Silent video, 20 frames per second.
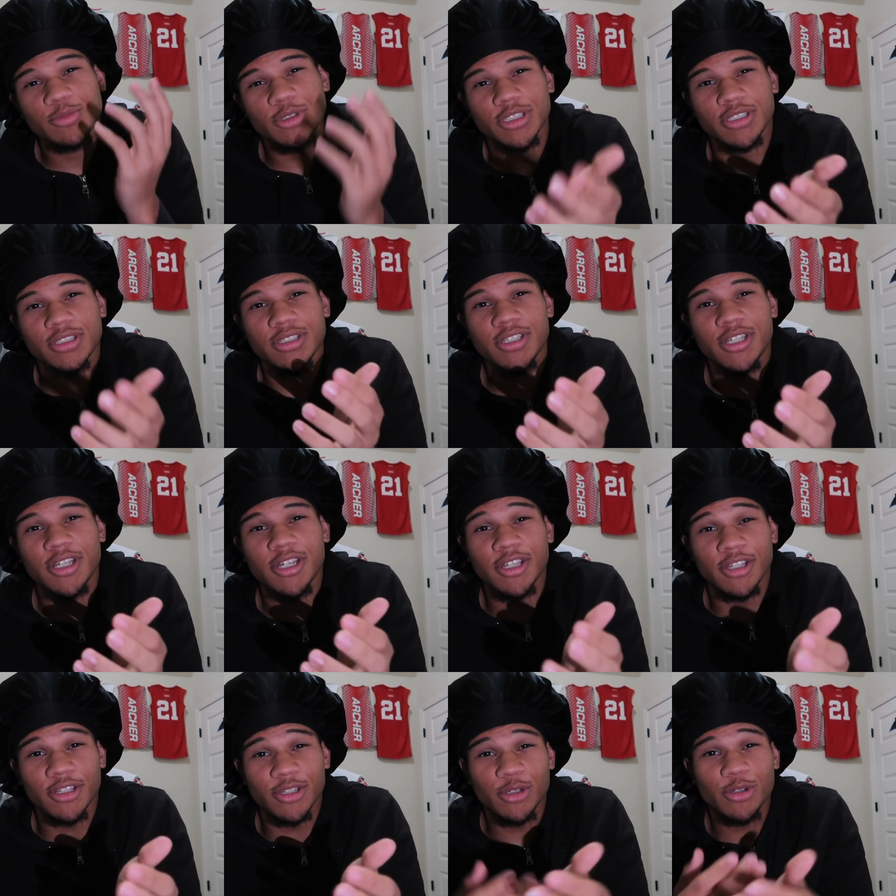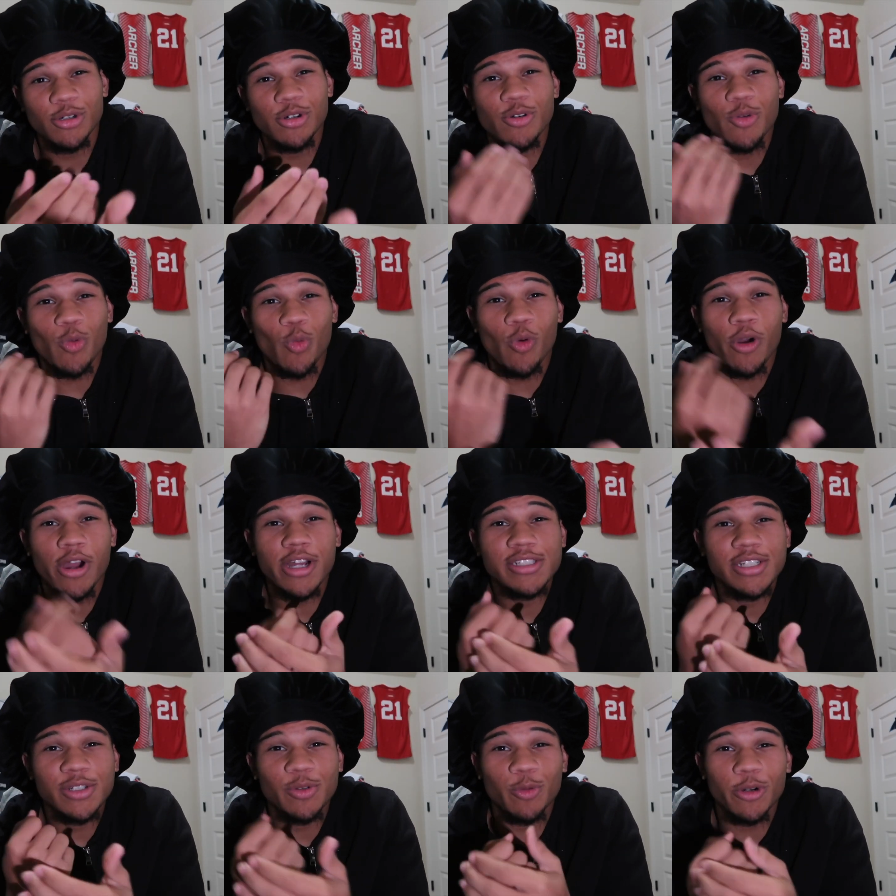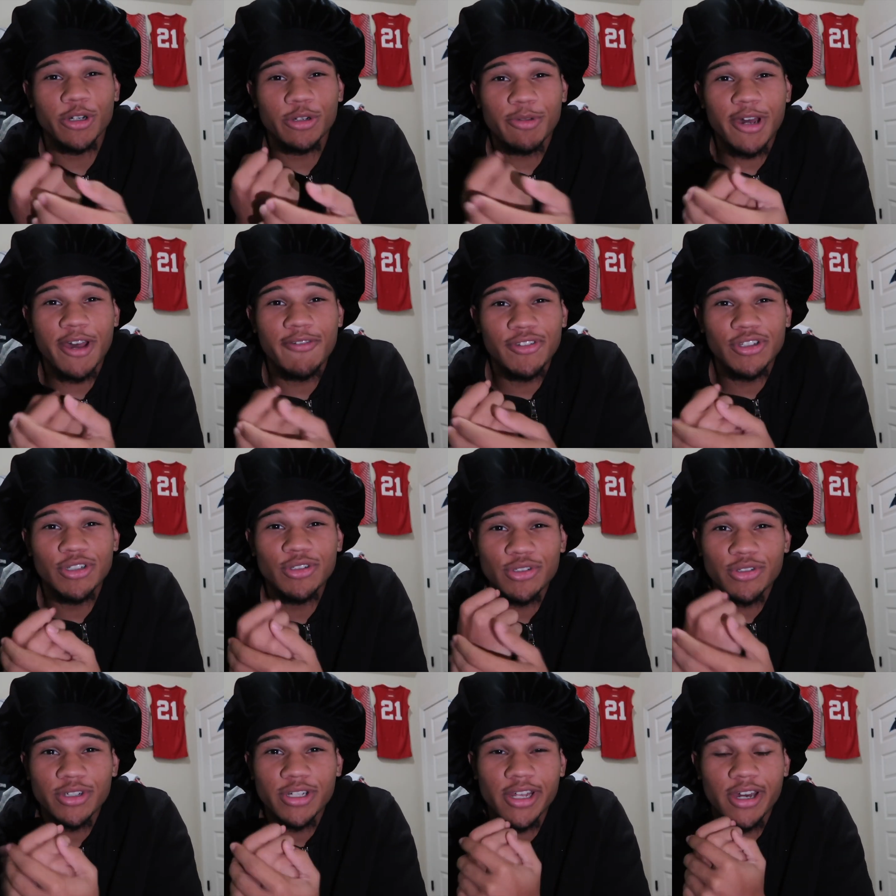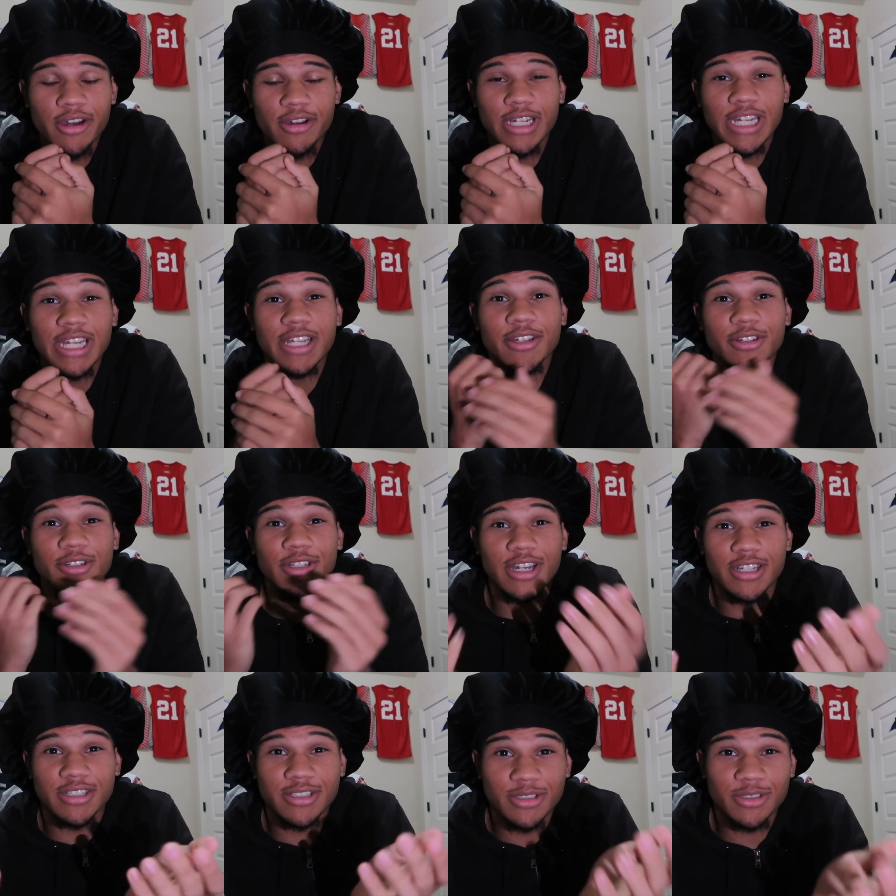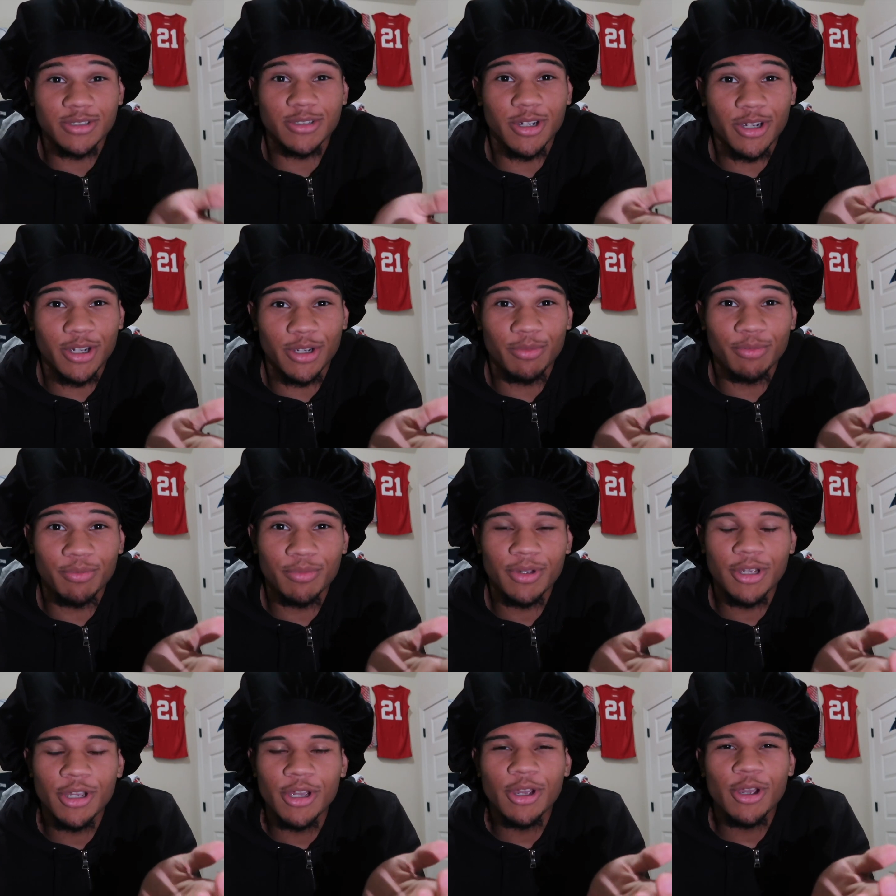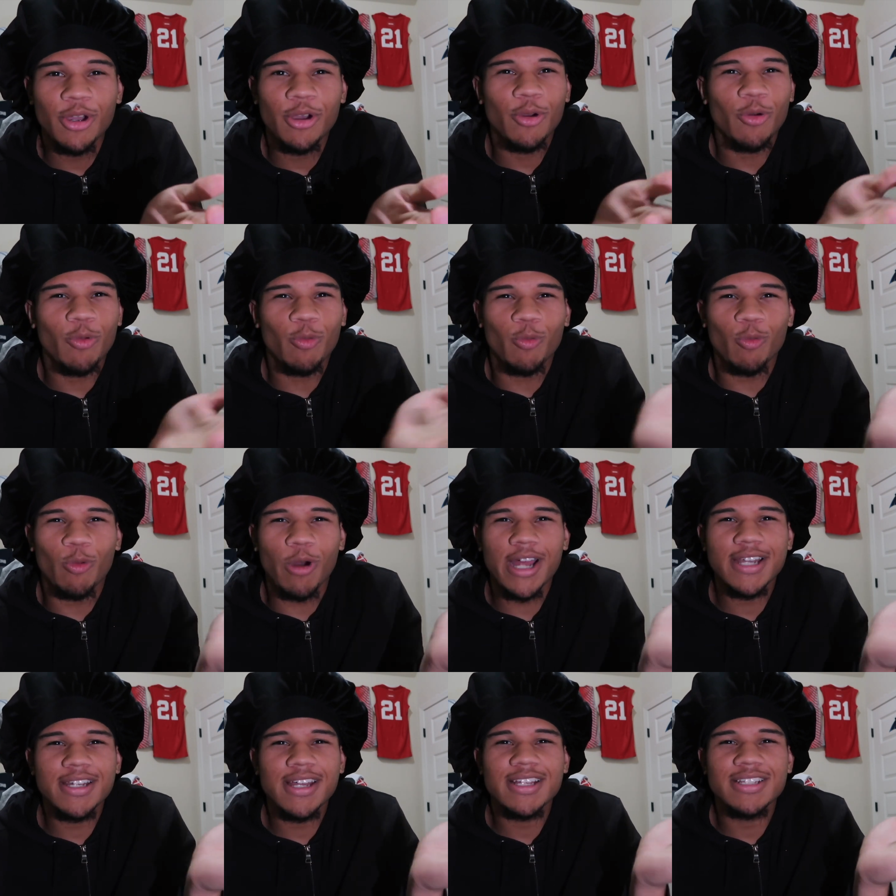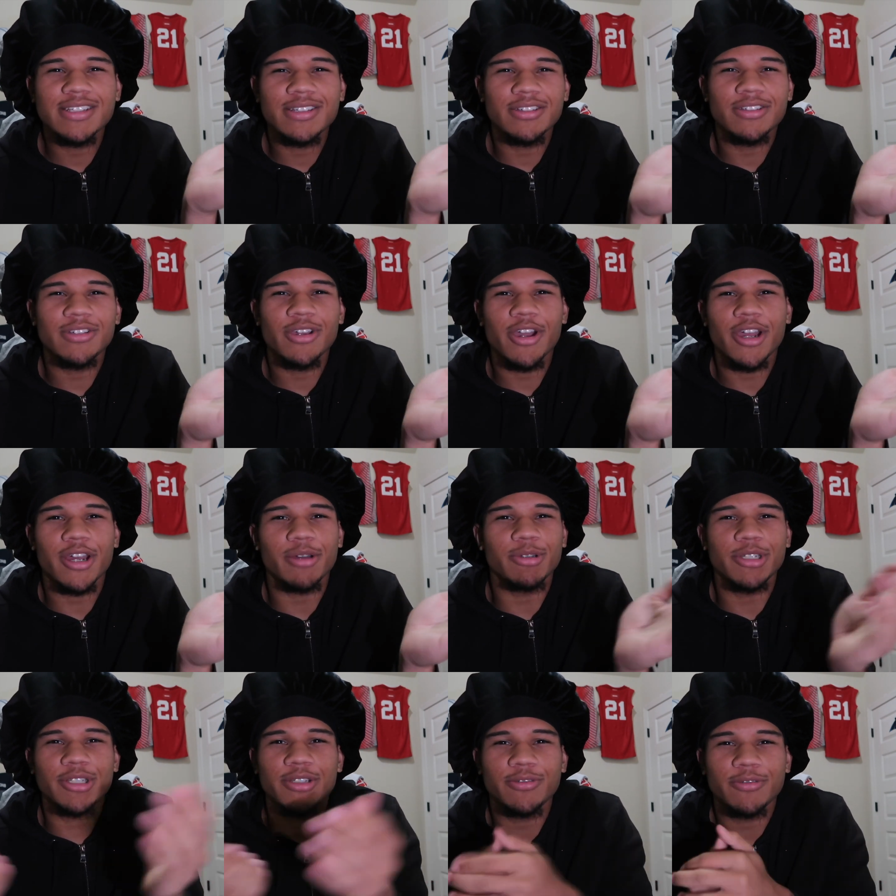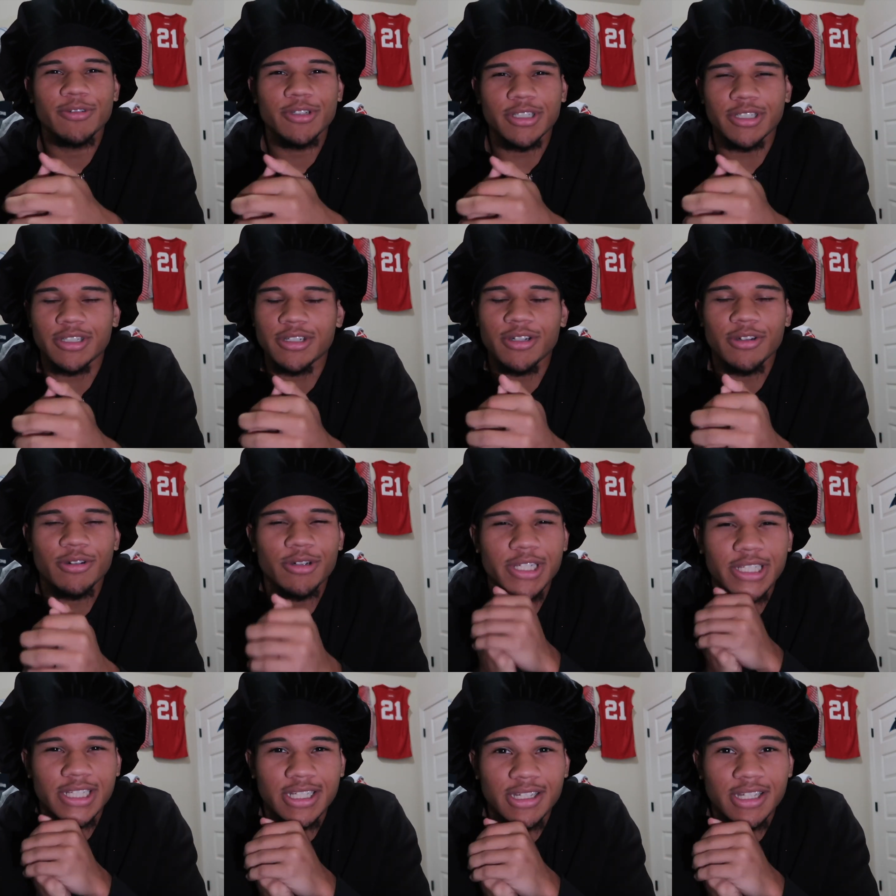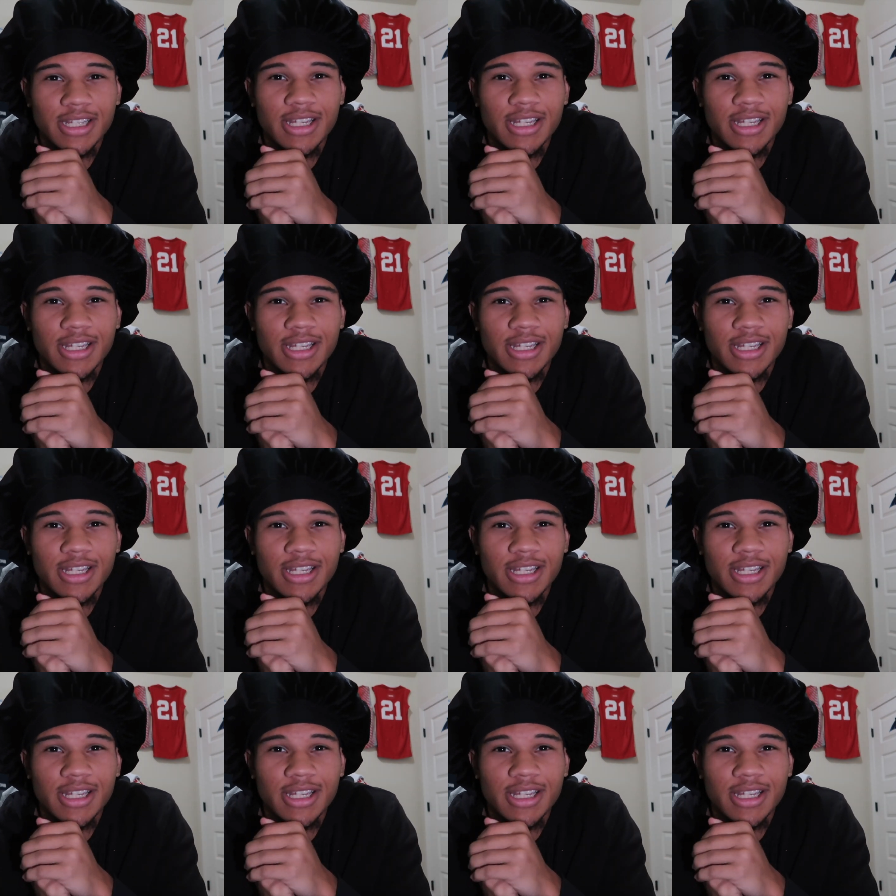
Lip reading: me you're watching one of my videos right now and you're not subscribed? Why not subscribe? It's free. Go ahead.